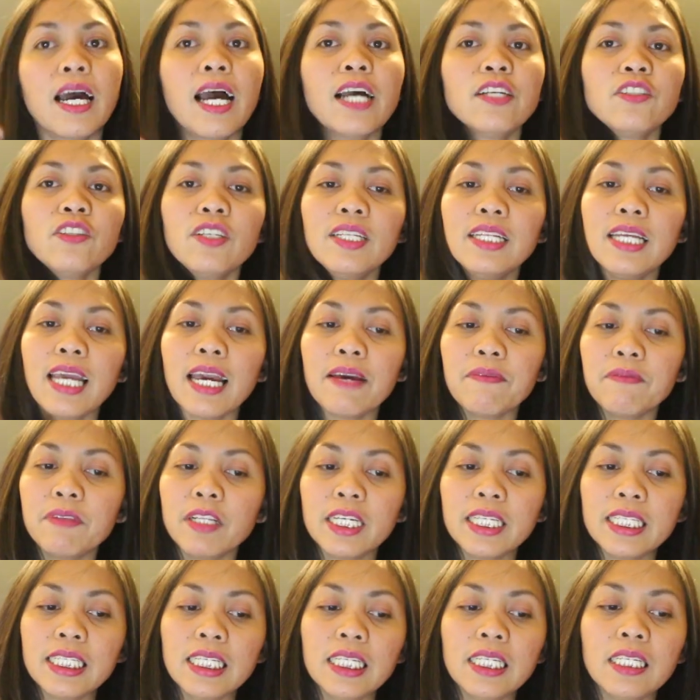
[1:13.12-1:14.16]
Actually, I'm
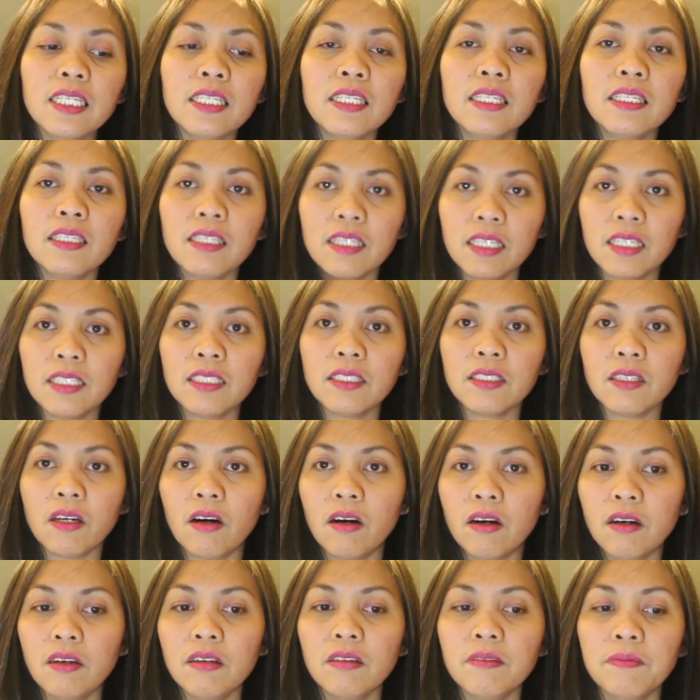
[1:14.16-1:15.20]
learning this
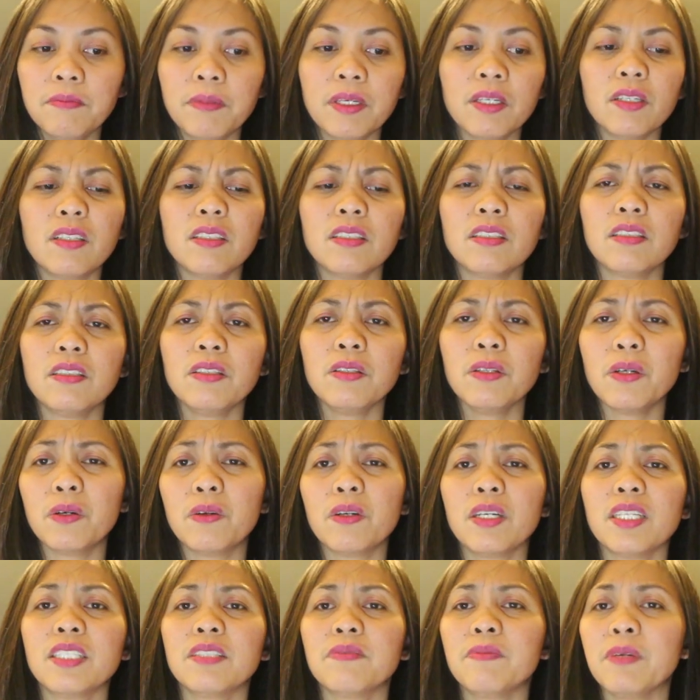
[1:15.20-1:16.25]
song because, you know,
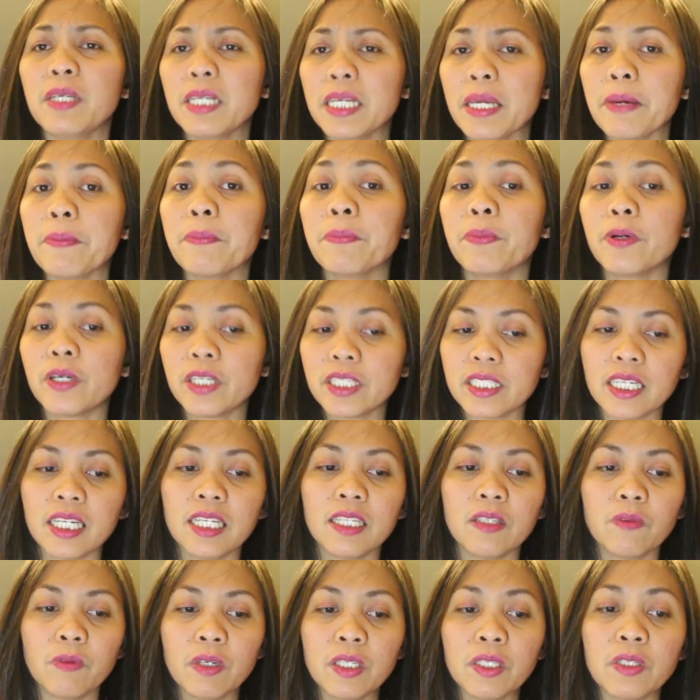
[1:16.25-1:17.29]
it's very
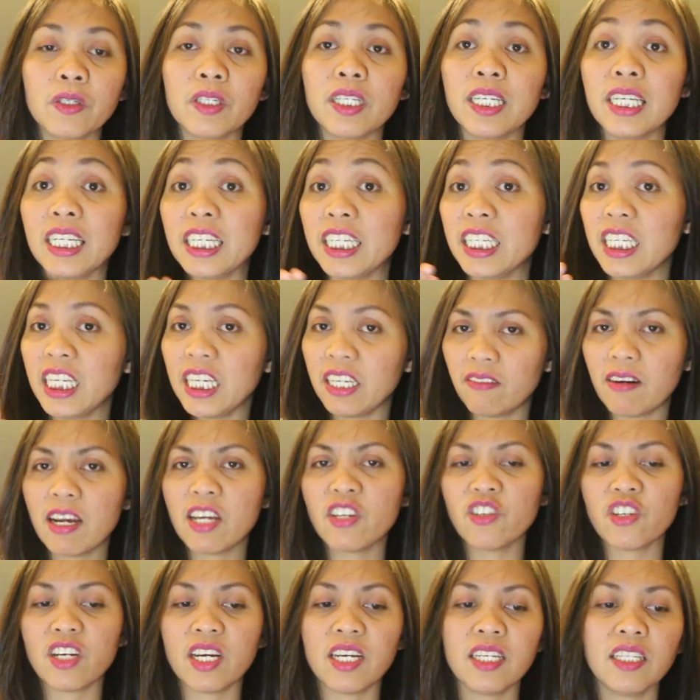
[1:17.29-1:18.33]
important when you're learning
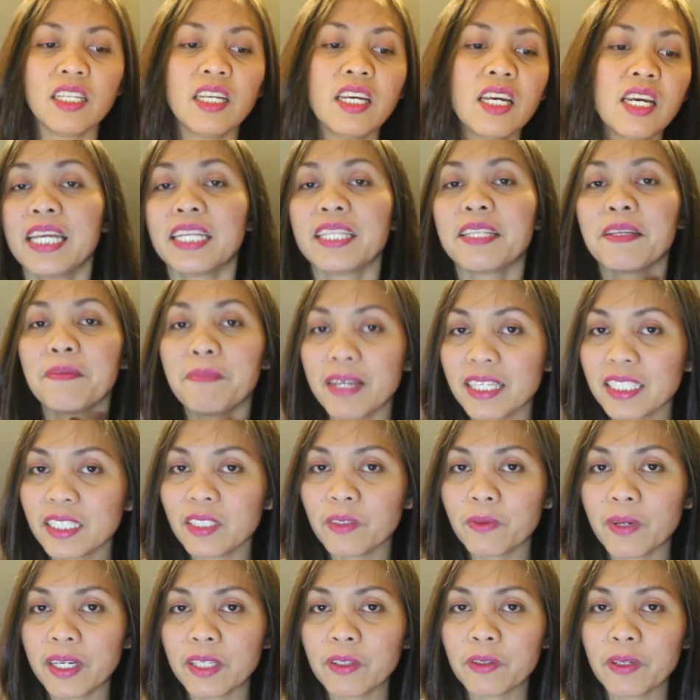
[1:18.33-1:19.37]
Russian. The
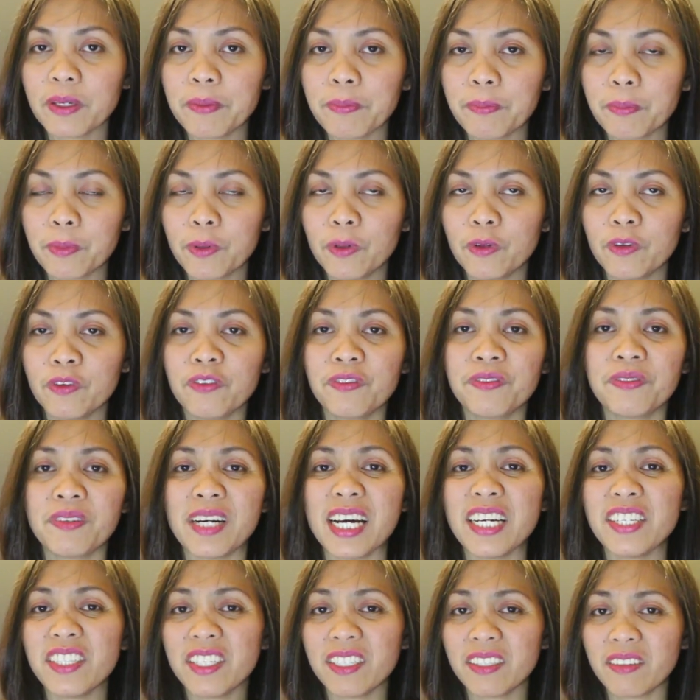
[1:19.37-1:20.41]
best way to improve
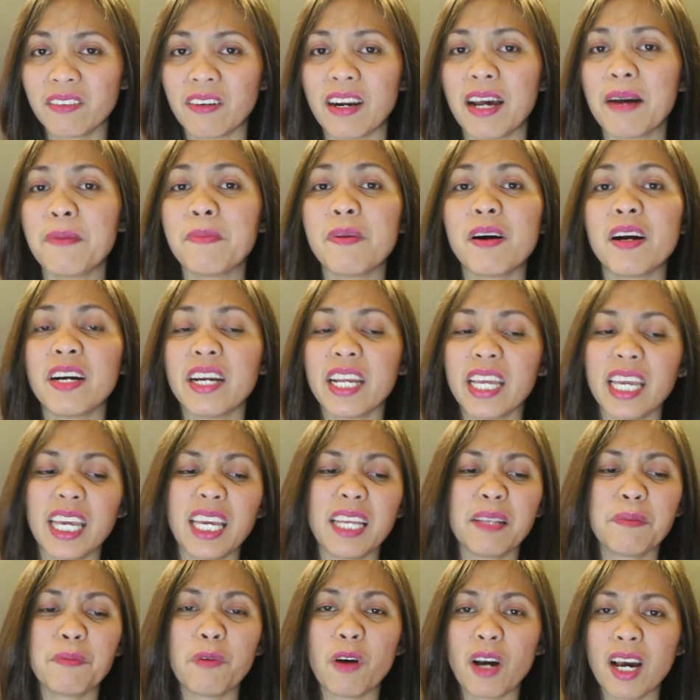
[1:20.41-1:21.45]
Russian grammar
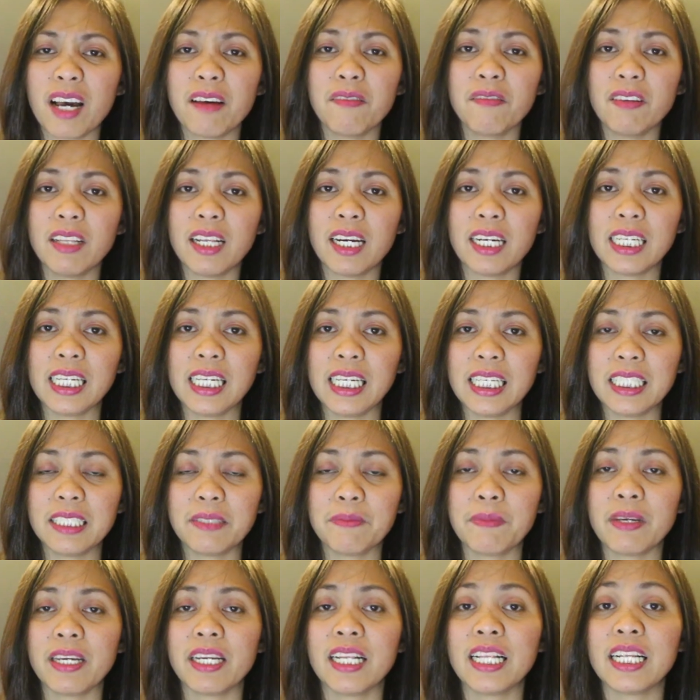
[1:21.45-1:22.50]
and vocabulary is
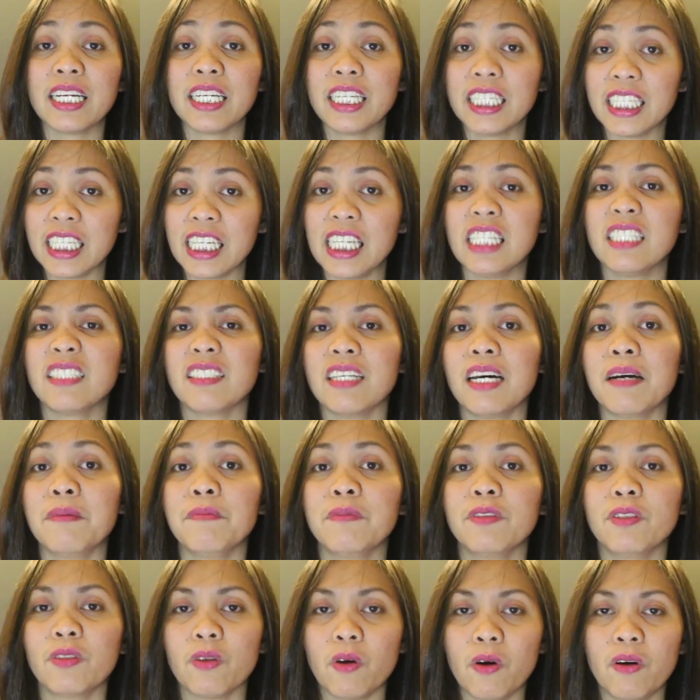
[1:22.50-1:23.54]
by learning
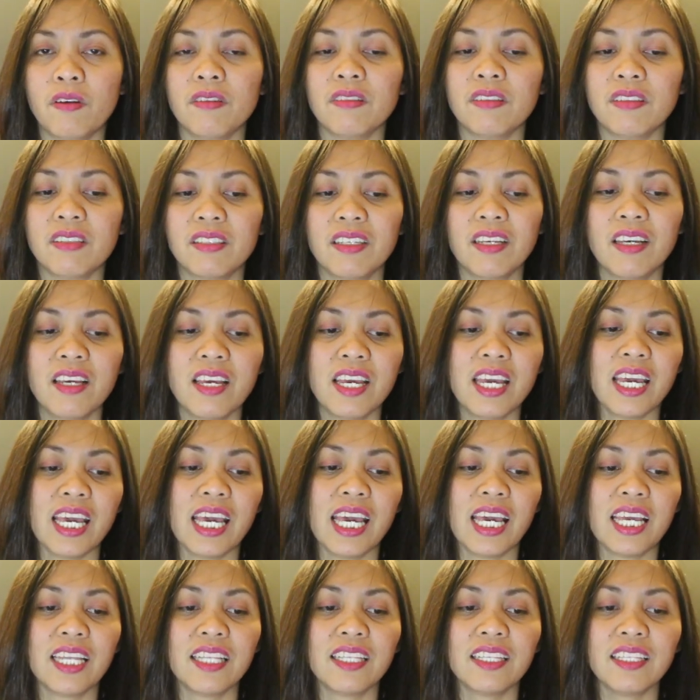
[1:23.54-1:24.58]
some songs.
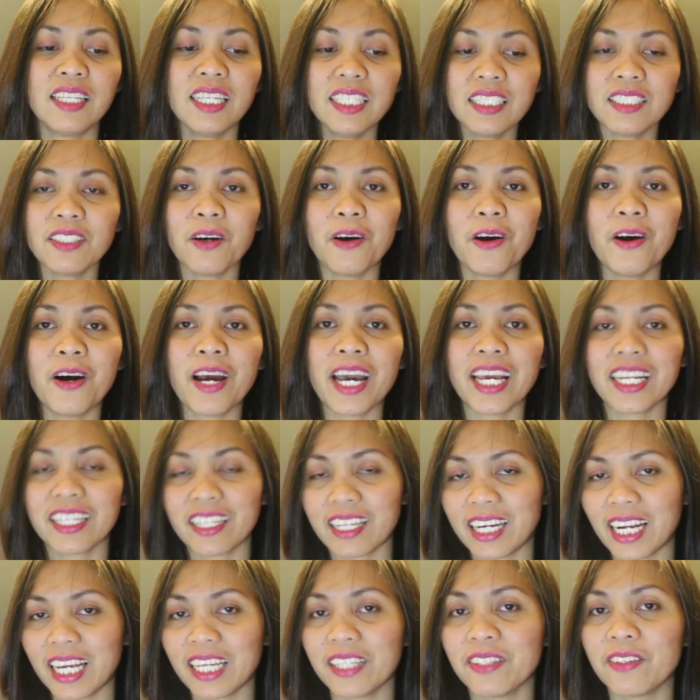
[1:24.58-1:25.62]
And this song, I
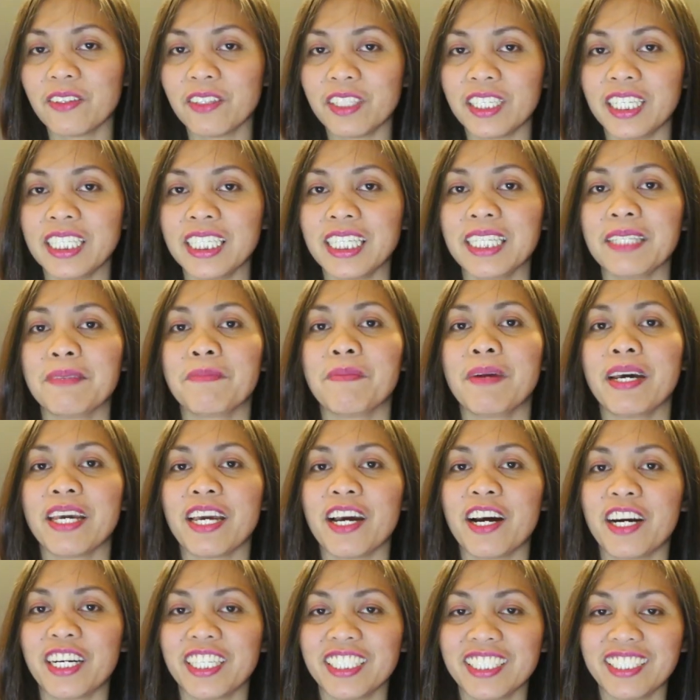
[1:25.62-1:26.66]
tried to learn it by
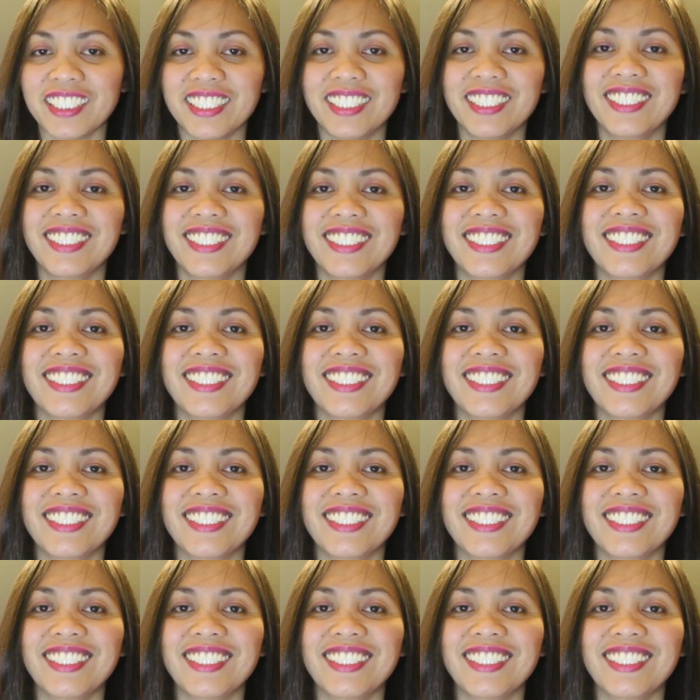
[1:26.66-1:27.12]
heart.